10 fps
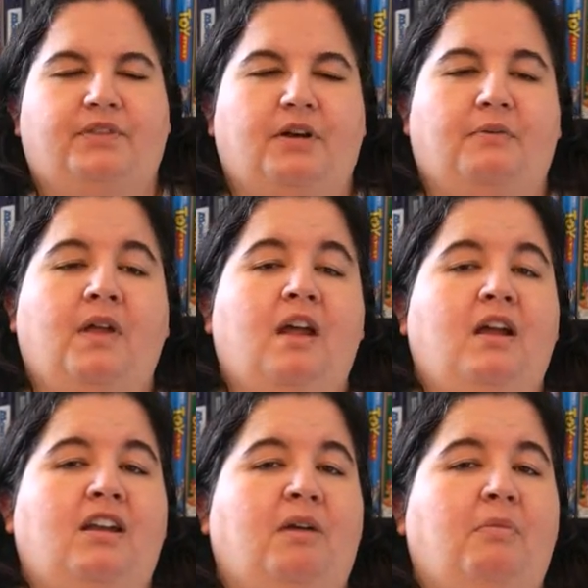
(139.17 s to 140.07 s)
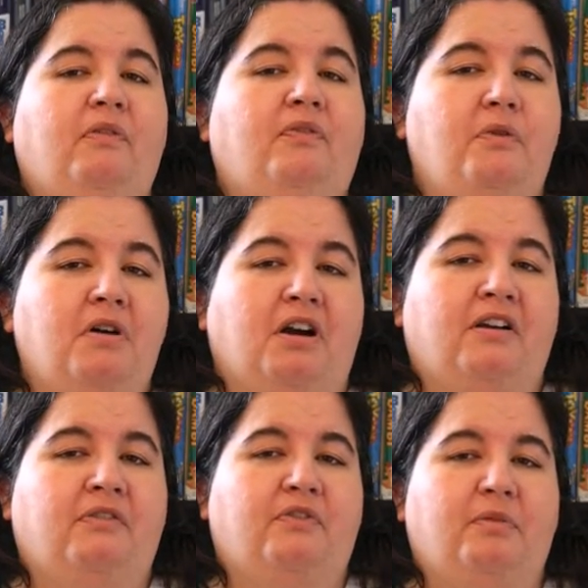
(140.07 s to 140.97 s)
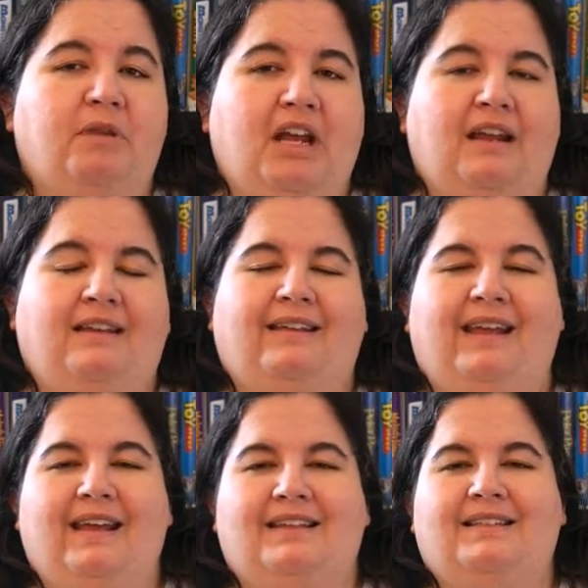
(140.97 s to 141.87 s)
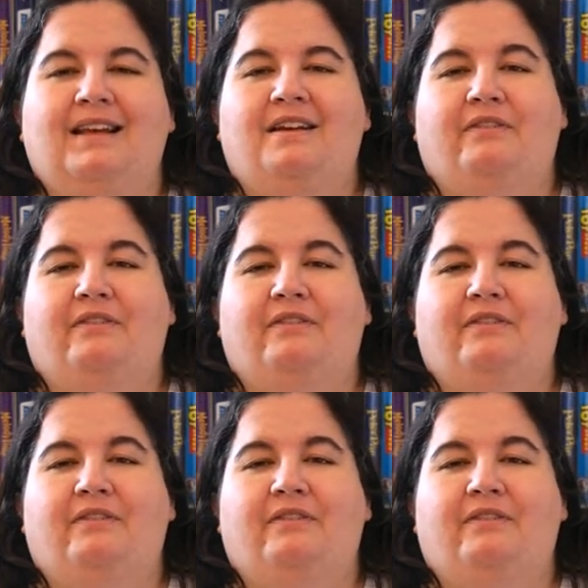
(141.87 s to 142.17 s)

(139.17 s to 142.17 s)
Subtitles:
So number four for me is